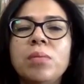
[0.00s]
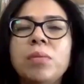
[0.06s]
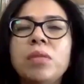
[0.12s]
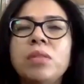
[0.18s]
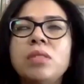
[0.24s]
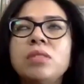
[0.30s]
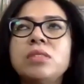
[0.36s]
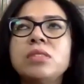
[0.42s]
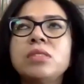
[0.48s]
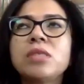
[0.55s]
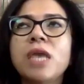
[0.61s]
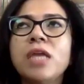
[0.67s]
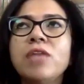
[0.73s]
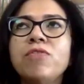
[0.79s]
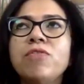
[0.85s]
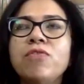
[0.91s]
This is
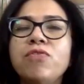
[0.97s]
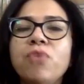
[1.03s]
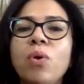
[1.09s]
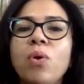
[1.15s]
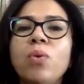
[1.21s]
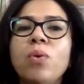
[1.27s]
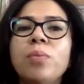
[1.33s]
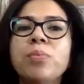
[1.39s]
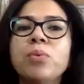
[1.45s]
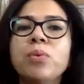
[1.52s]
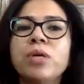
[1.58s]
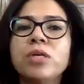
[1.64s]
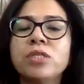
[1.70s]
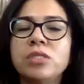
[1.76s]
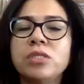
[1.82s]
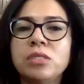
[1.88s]
kind of a follow-up
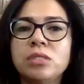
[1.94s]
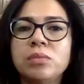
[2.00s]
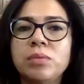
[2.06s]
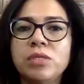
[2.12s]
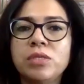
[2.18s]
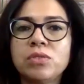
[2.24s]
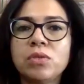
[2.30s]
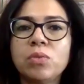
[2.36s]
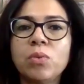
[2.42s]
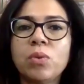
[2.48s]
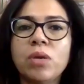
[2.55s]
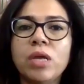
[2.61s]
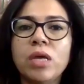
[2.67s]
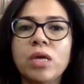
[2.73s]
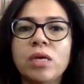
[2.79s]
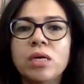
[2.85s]
question based on
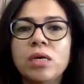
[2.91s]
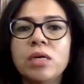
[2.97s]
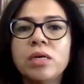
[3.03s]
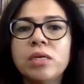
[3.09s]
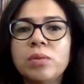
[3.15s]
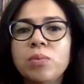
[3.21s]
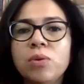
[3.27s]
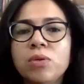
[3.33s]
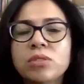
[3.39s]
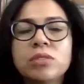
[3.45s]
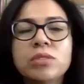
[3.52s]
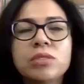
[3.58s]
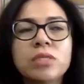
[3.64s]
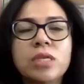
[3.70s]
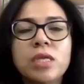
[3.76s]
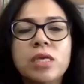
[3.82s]
what I heard.
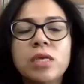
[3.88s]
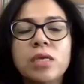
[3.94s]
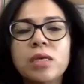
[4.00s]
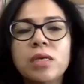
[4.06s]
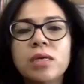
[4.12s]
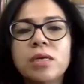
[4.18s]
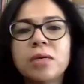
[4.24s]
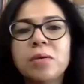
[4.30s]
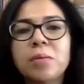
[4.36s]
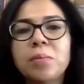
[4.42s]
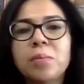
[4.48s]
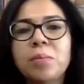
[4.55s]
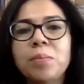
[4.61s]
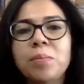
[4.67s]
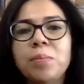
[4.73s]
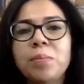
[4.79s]
Wasn't really
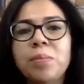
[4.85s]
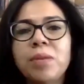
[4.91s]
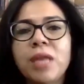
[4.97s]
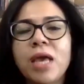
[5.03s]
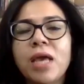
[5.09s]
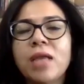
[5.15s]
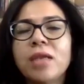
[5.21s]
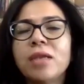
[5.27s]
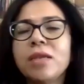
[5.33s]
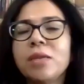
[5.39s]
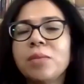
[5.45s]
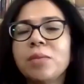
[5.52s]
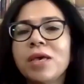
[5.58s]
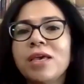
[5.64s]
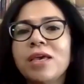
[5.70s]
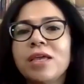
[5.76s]
planned in
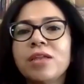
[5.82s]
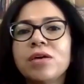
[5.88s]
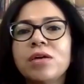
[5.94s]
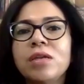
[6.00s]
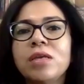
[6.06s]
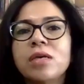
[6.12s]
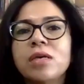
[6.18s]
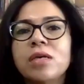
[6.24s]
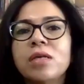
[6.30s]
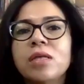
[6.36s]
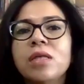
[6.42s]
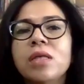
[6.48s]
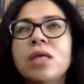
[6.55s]
my head earlier.